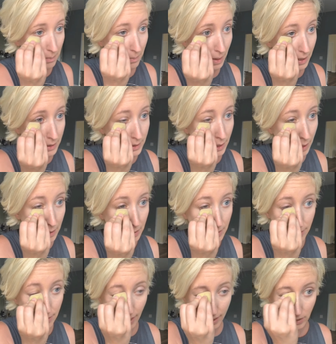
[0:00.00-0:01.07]
My skin
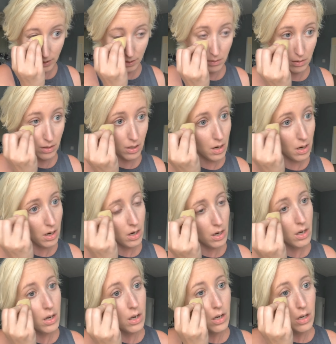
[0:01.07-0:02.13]
is nice and
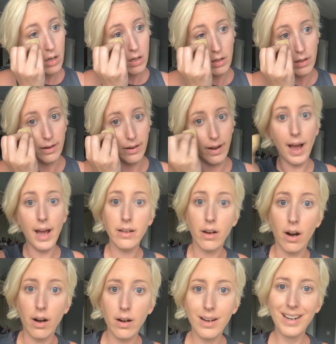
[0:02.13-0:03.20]
not
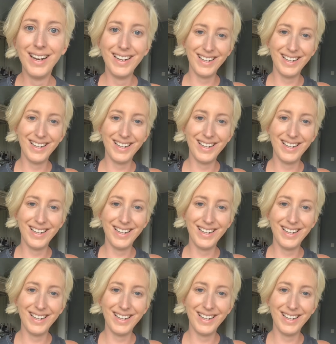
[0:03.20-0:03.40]
dark,